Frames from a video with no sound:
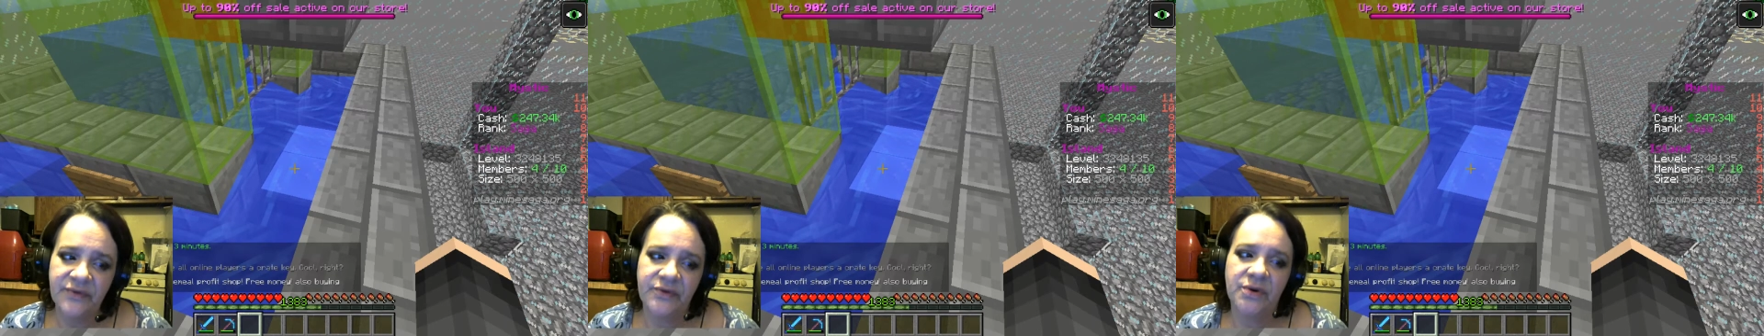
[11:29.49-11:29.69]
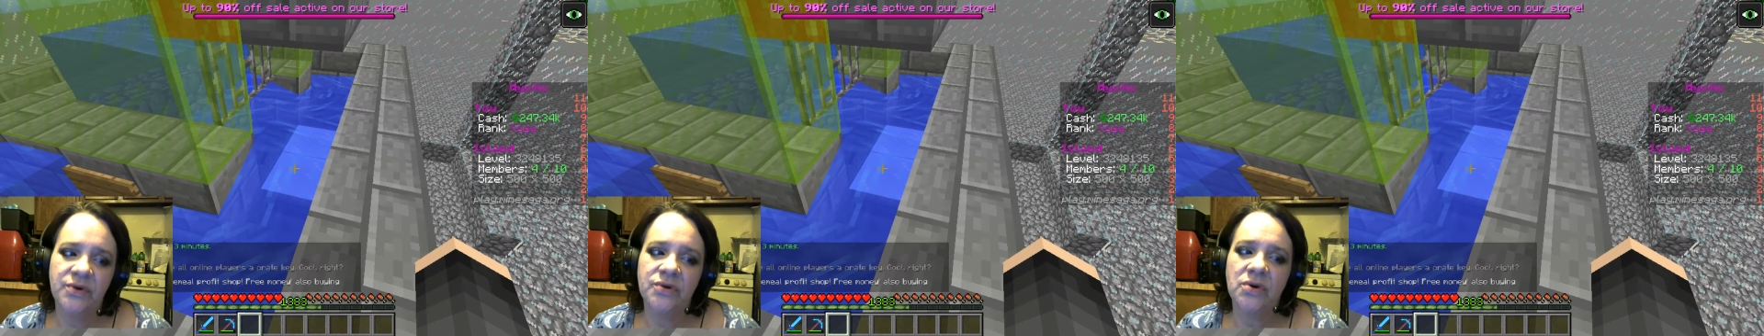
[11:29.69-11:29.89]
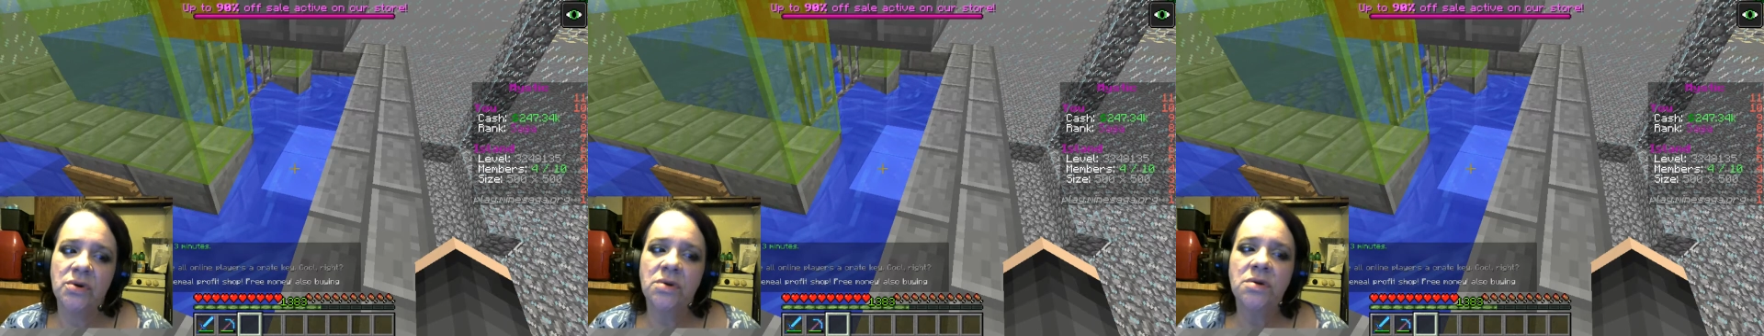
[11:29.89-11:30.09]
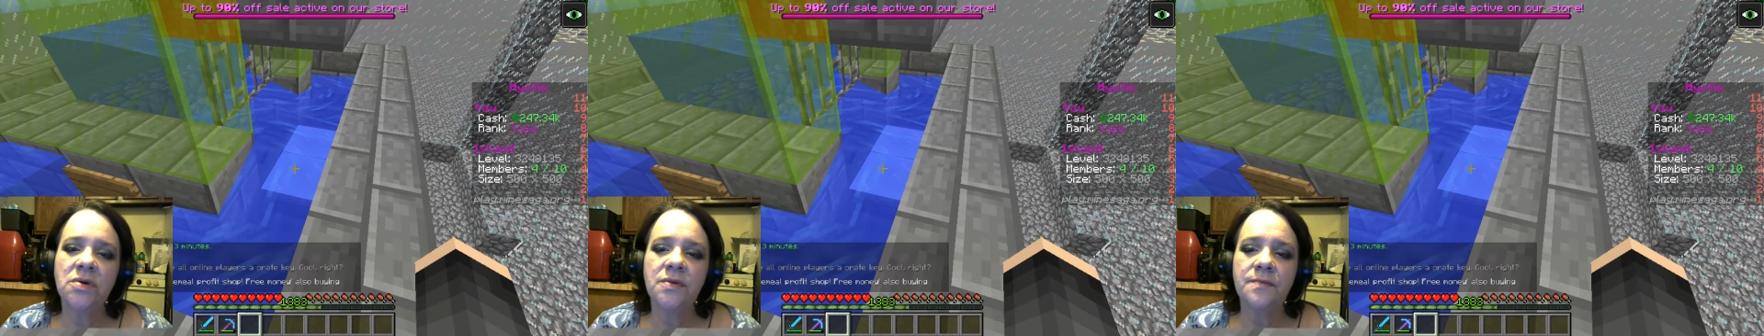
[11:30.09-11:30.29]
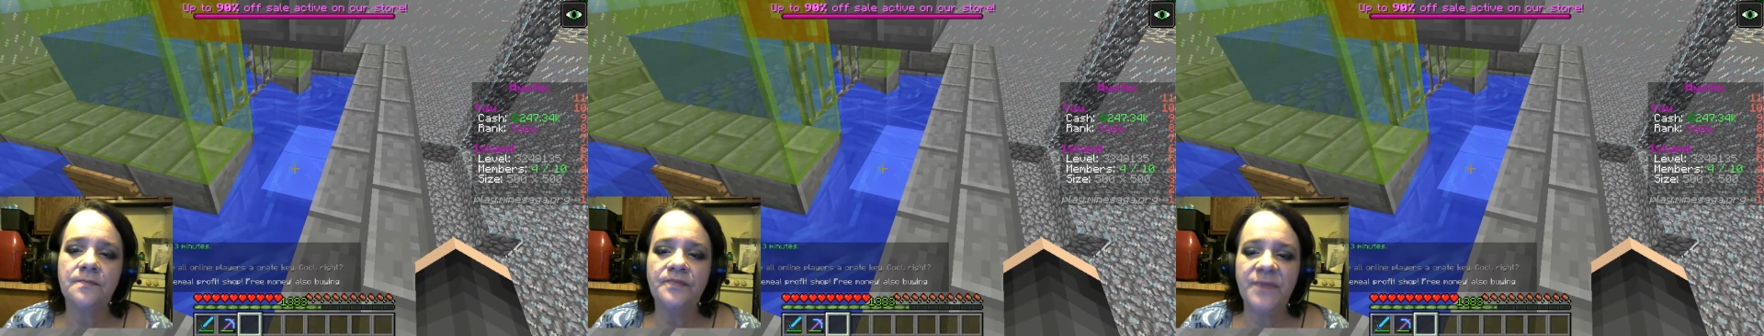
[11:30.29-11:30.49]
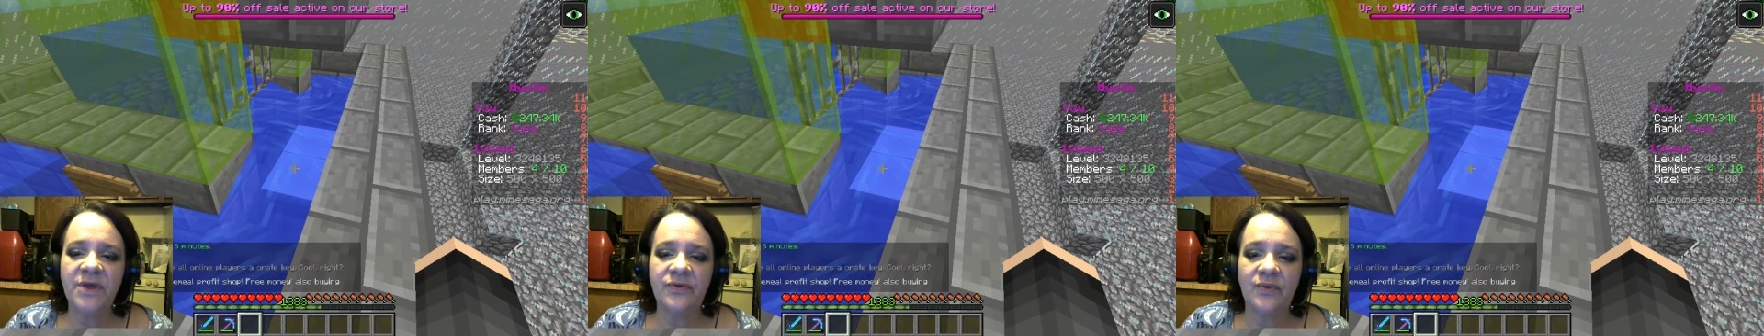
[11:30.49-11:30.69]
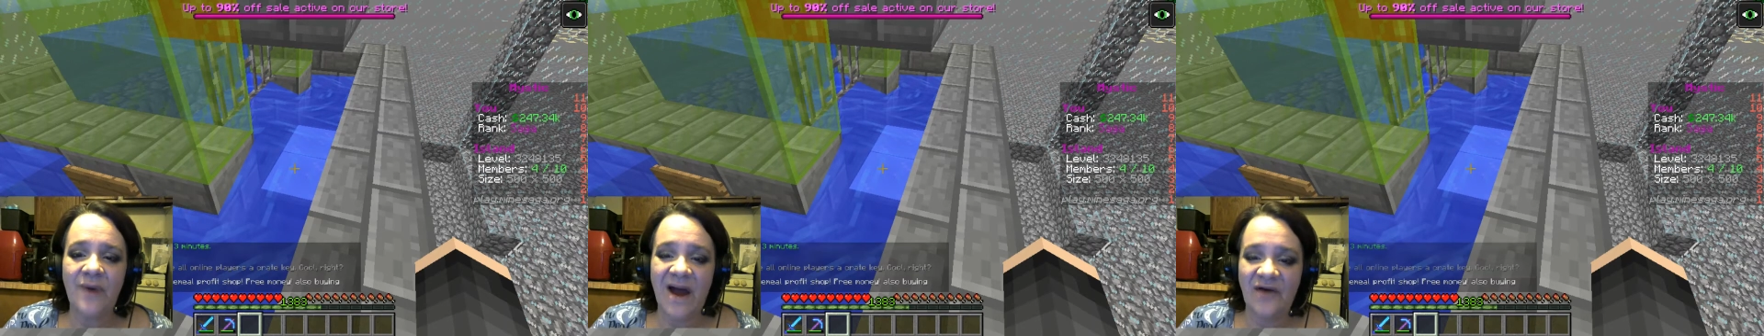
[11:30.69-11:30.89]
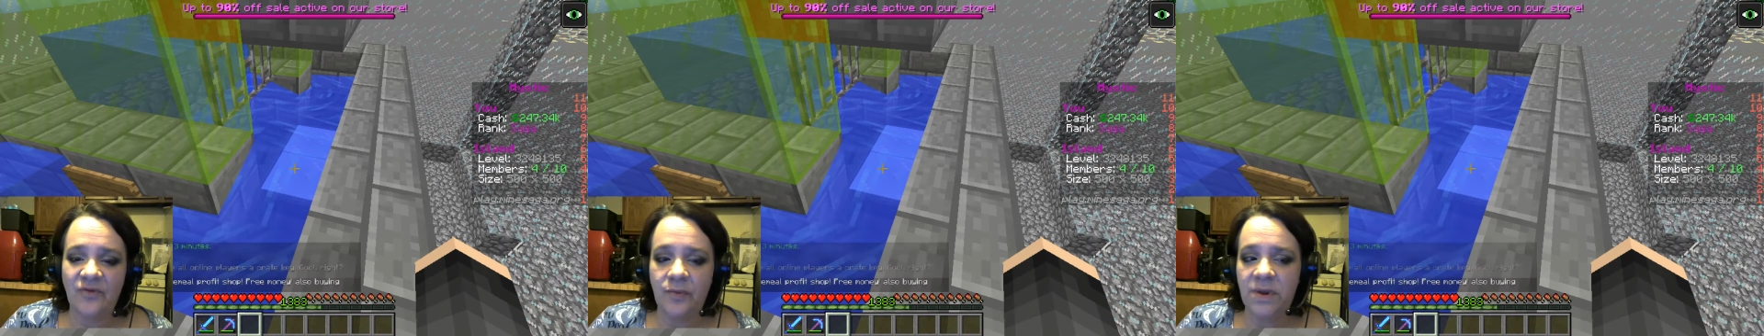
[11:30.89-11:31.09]
gentle, it's
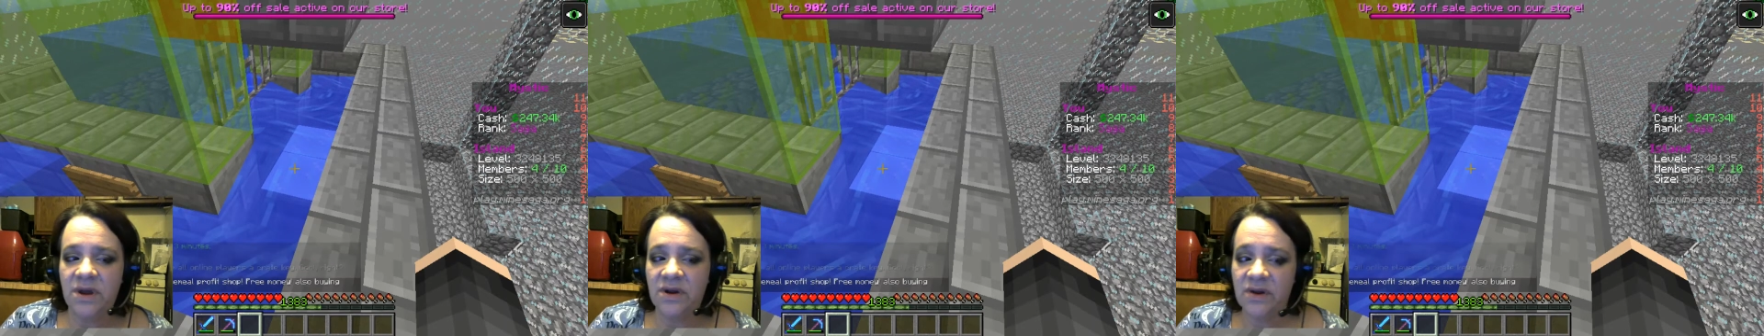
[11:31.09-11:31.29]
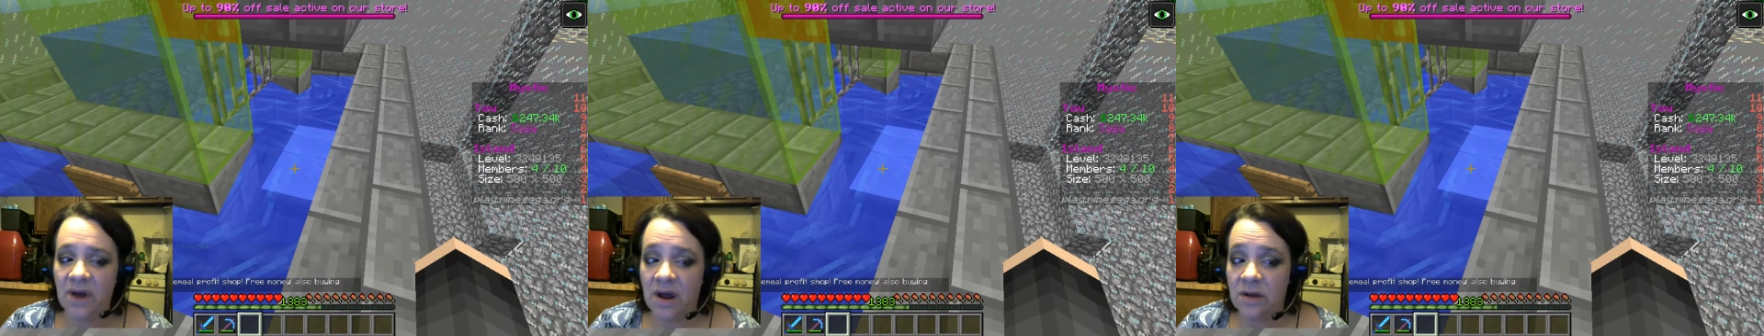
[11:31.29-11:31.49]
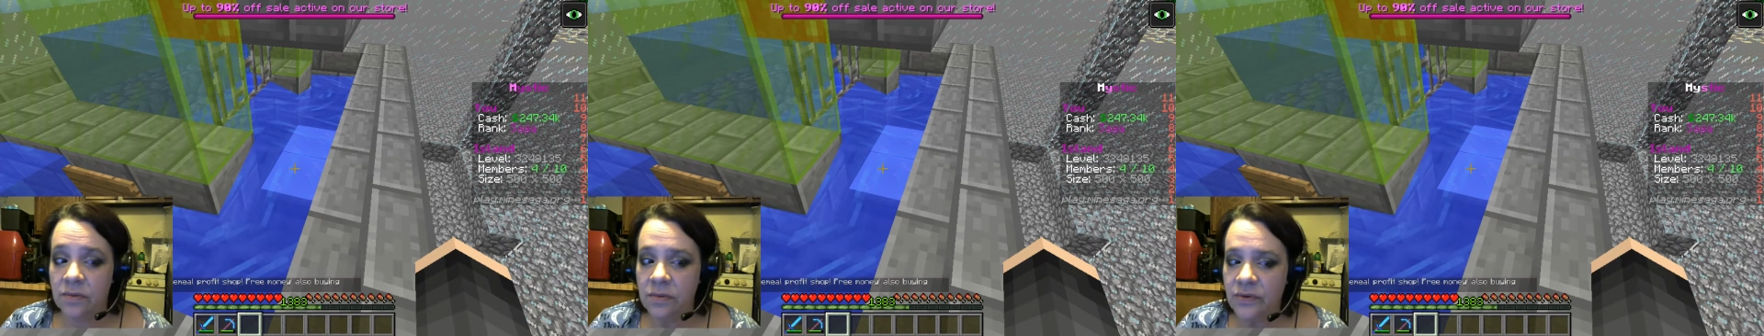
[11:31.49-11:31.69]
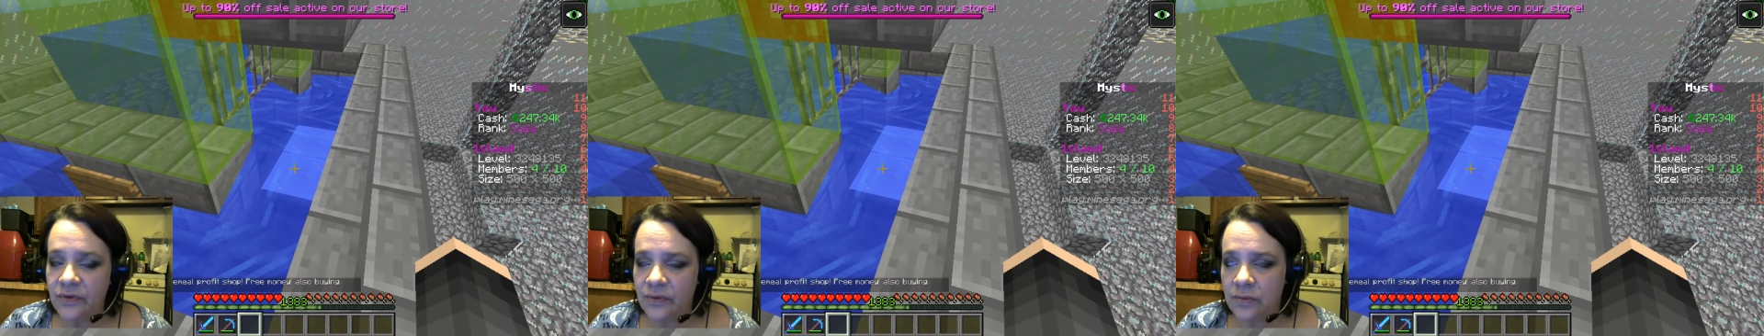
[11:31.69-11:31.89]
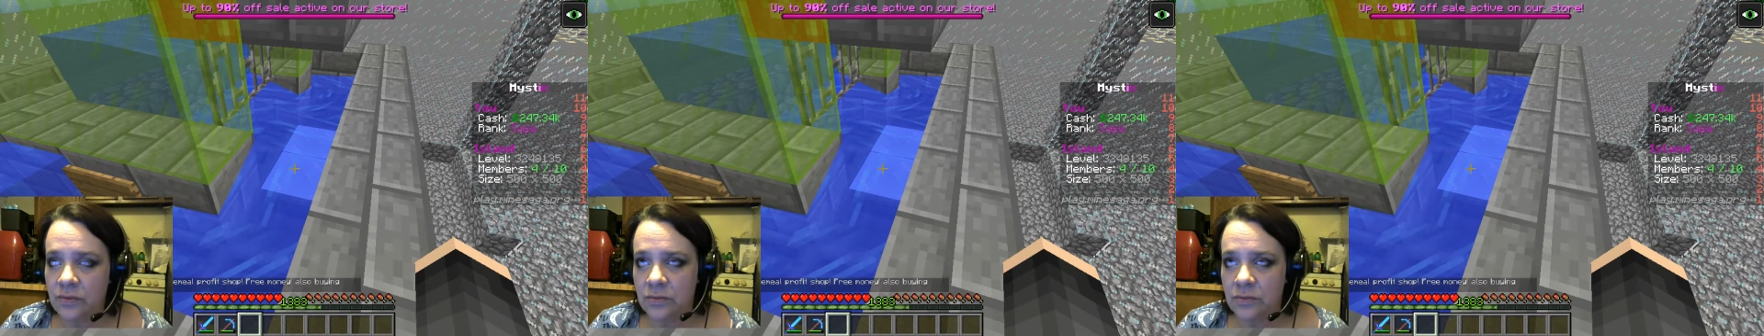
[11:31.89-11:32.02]
raspy at times.